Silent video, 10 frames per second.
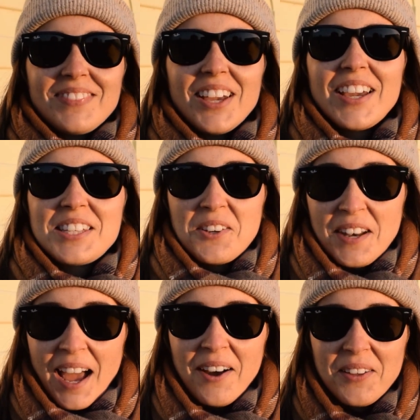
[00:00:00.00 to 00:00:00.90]
Okay, so
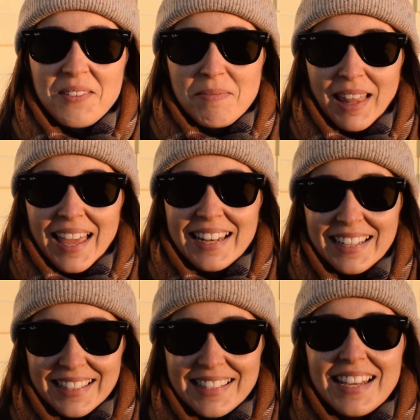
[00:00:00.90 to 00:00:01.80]
now the plan
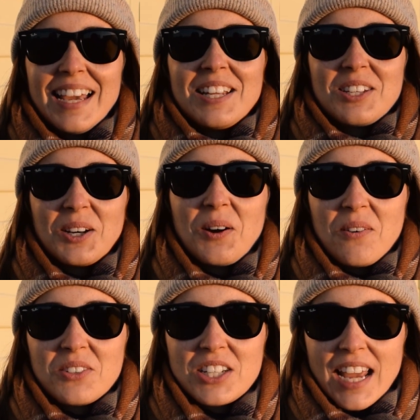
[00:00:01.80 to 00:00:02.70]
is to go
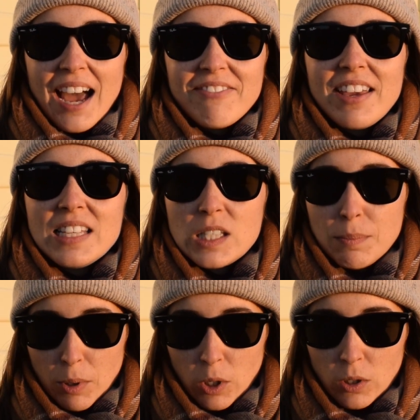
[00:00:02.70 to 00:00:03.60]
over to Cafe
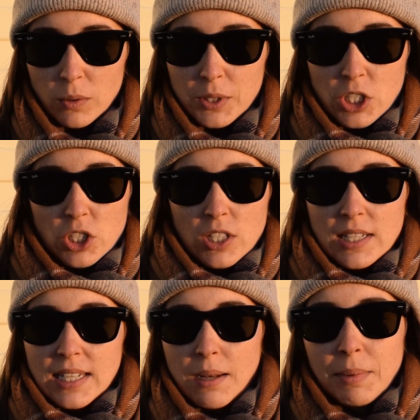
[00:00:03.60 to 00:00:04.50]
Sperl, which is just
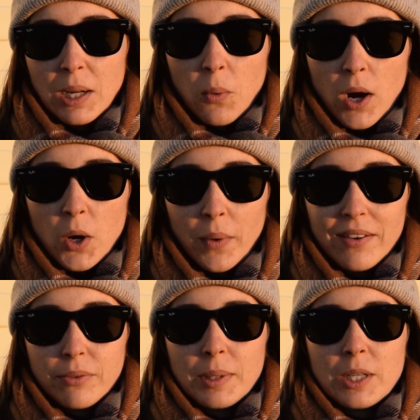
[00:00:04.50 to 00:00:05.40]
a 10-minute walk
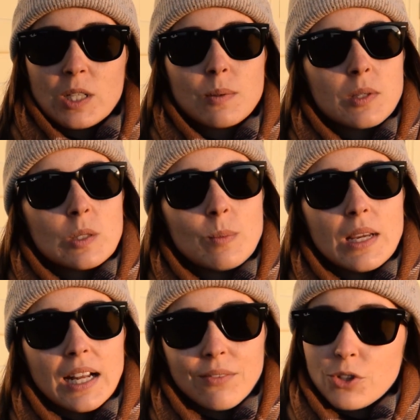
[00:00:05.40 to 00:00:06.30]
away from here. It's supposed to be
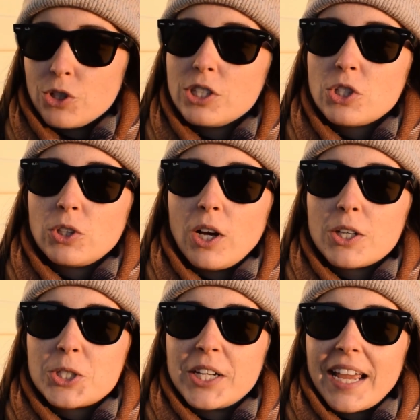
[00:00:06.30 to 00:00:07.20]
kind of a traditional
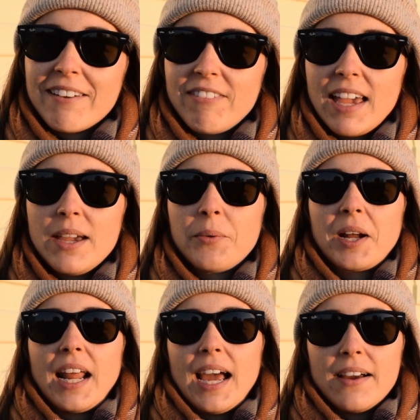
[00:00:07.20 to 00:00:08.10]
Austrian cafe. We're
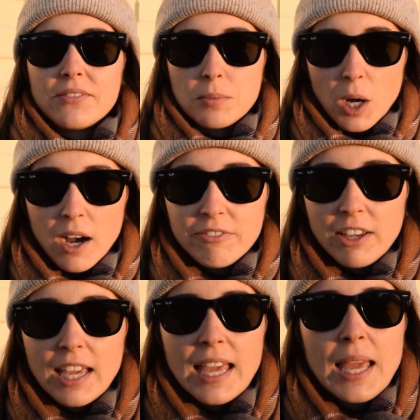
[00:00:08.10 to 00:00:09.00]
gonna have some
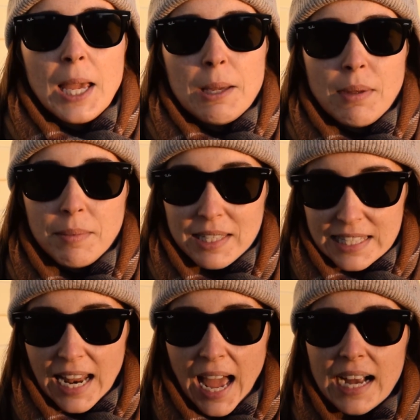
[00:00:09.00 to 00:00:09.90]
coffee, maybe a
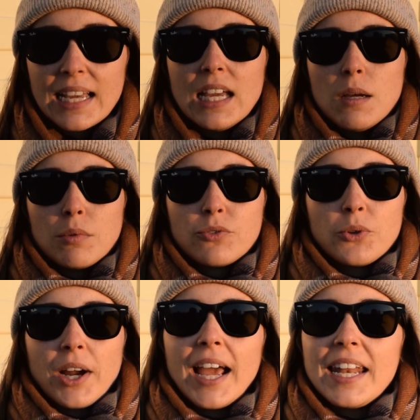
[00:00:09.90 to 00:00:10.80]
snack,
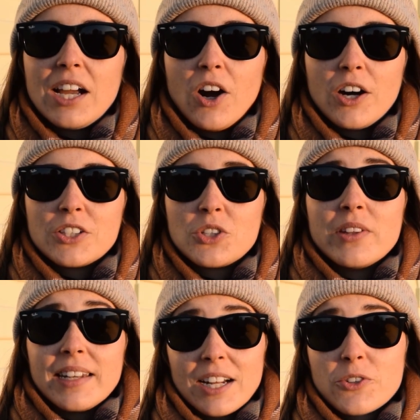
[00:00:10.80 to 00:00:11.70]
before heading on to
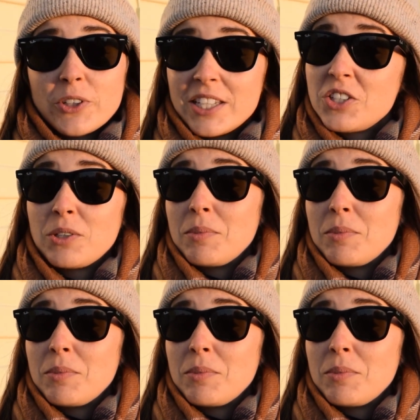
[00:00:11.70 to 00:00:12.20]
the Natural History